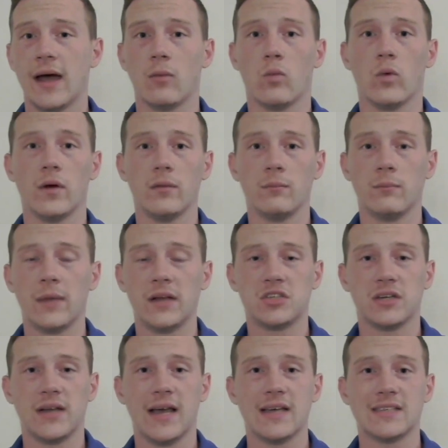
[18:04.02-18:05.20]
that I wouldn't
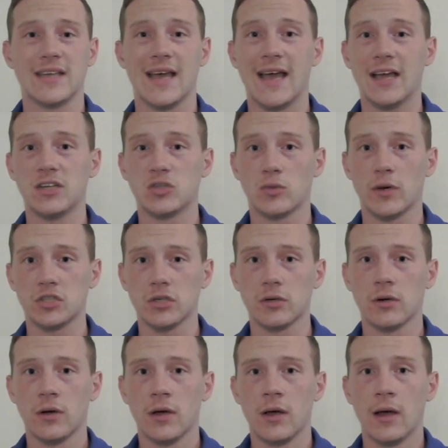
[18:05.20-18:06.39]
mention as an edge rusher
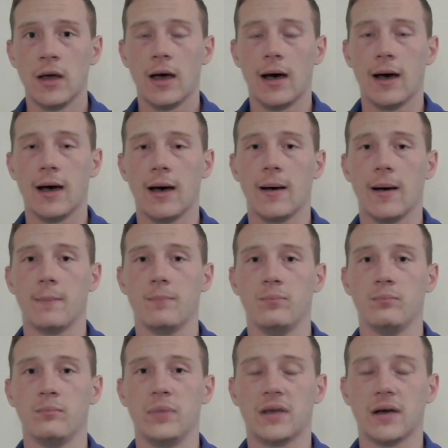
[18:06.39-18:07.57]
um,
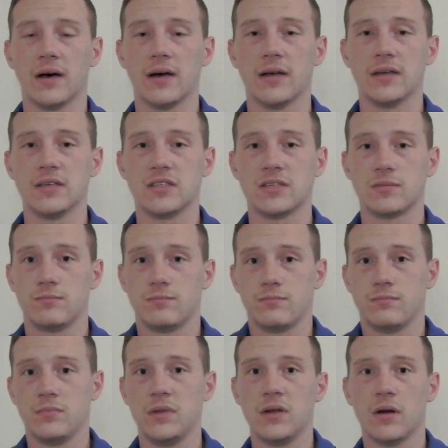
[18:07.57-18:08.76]
because
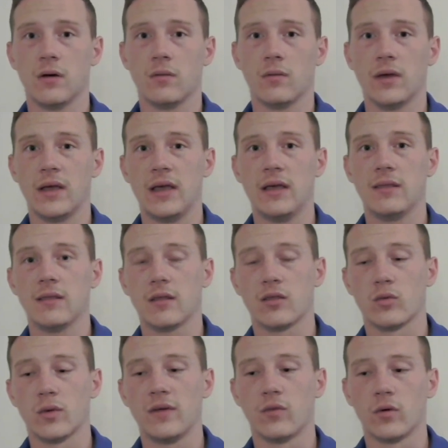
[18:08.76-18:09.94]
you know in the
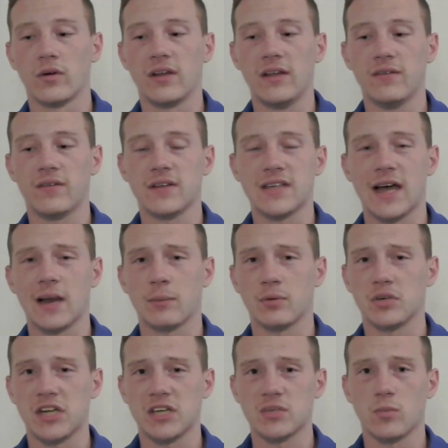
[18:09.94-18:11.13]
three four defense kind of
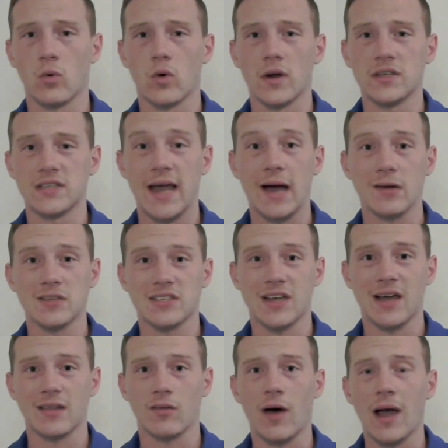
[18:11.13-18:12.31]
projects more as an
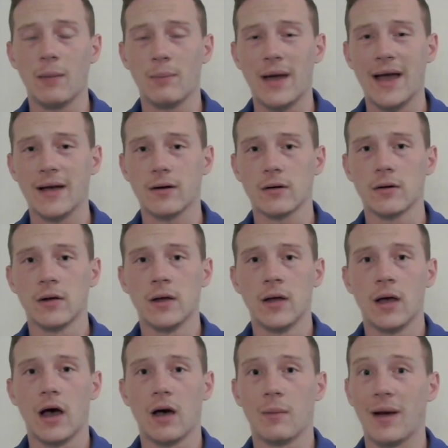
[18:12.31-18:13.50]
outside linebacker.
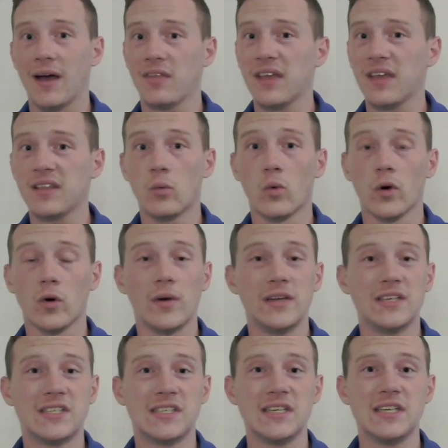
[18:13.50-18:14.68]
Um, I think that we're going
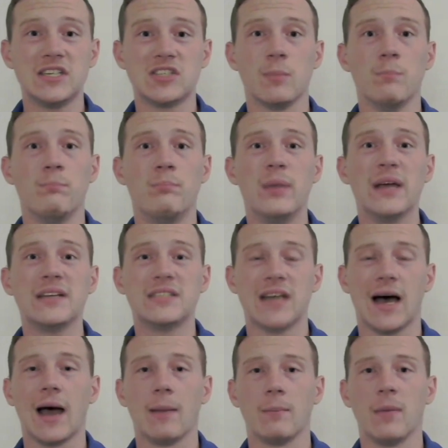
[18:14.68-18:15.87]
to see some big
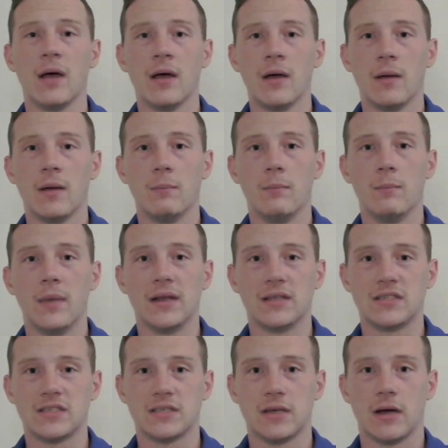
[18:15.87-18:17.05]
time
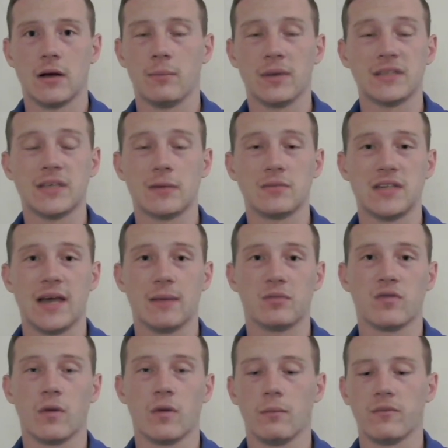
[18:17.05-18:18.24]
minutes or big time snaps
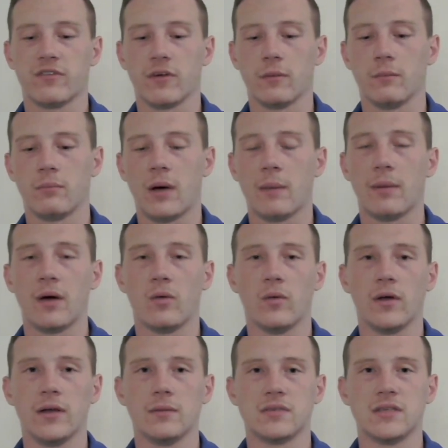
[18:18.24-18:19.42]
from from Popeye
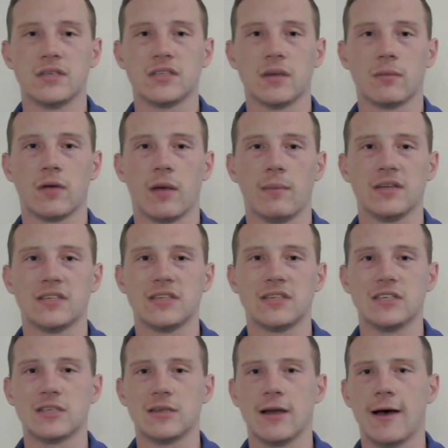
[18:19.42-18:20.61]
Williams this upcoming
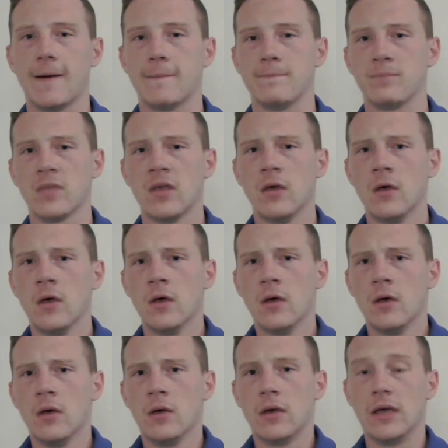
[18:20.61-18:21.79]
season. Um,
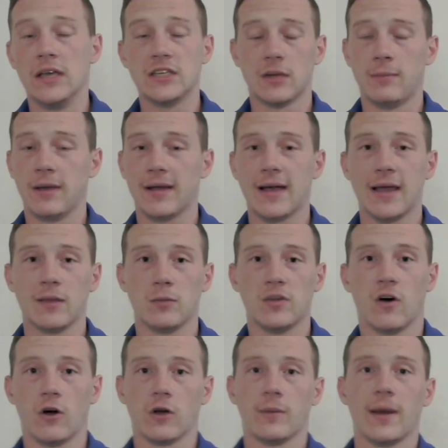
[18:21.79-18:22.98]
he's going to be a guy that we
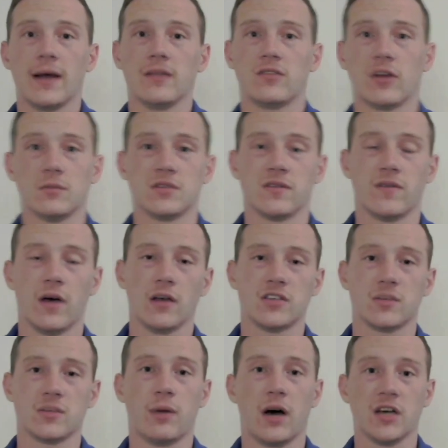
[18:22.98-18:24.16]
talk about in terms of uh,
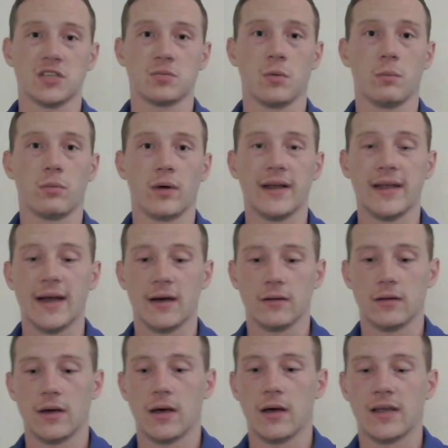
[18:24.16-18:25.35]
some possible
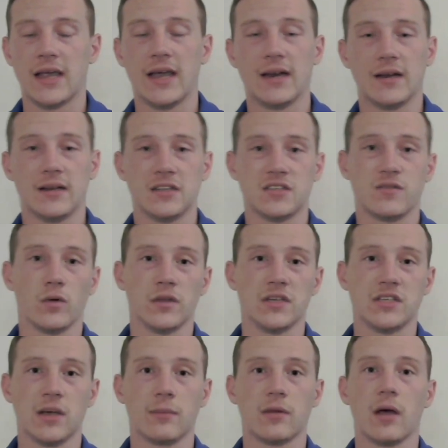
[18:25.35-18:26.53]
breakout uh, candidates for
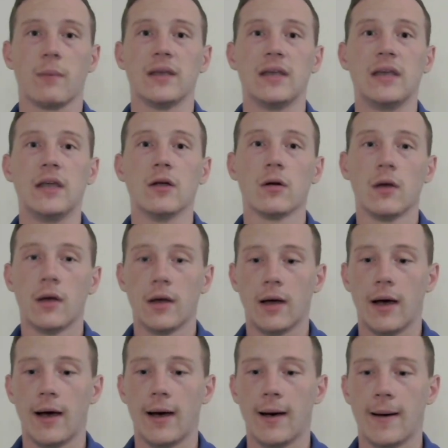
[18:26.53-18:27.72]
this upcoming year.
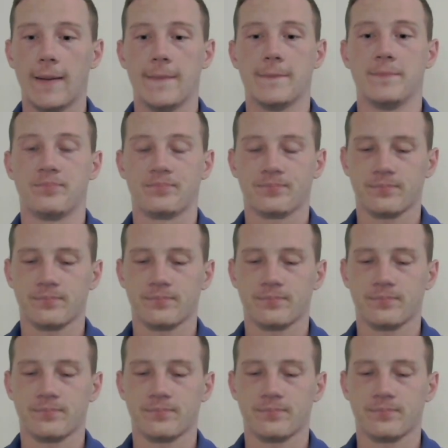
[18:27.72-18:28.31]
Um,